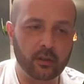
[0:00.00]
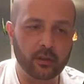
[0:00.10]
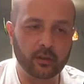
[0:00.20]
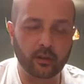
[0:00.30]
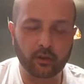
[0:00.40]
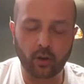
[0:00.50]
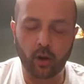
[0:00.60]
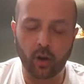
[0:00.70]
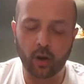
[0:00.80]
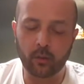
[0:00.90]
does not
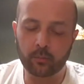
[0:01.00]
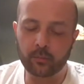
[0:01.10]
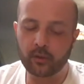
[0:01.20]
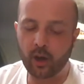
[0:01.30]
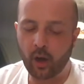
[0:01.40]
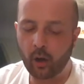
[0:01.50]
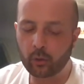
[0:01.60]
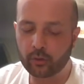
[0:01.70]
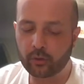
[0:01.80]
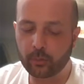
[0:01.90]
harm the
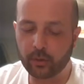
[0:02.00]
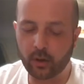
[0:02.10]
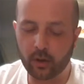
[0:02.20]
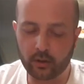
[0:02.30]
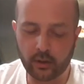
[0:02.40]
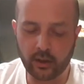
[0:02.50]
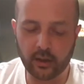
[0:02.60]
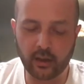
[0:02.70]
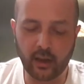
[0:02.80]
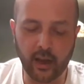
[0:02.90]
host plant
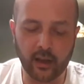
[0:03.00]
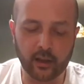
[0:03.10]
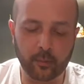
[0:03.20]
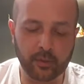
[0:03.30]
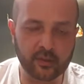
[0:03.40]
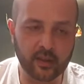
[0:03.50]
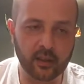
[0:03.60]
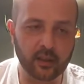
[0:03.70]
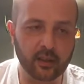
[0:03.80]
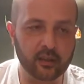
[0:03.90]
in any
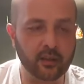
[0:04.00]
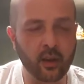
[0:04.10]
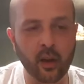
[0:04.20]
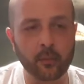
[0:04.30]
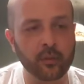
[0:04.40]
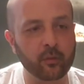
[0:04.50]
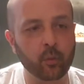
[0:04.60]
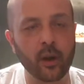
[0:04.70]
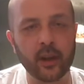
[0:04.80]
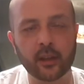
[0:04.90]
particular type of
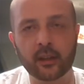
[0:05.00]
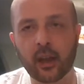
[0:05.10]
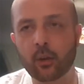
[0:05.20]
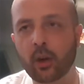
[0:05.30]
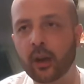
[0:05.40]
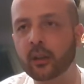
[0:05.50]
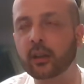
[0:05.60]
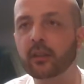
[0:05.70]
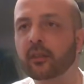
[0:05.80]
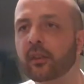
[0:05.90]
way. Now, I can
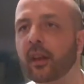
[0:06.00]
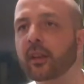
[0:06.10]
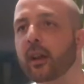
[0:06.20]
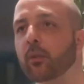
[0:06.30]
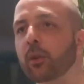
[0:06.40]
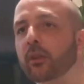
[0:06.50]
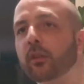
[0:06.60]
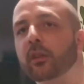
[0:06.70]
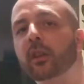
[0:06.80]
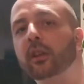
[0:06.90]
understand that when you're
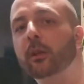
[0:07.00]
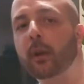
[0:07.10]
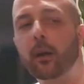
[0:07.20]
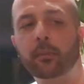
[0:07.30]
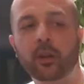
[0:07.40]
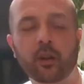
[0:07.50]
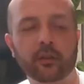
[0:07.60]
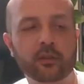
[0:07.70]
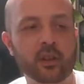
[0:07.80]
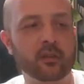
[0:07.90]
thinking about
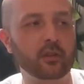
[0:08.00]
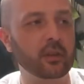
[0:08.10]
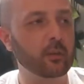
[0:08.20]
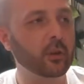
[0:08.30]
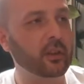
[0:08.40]
plants, generally, when you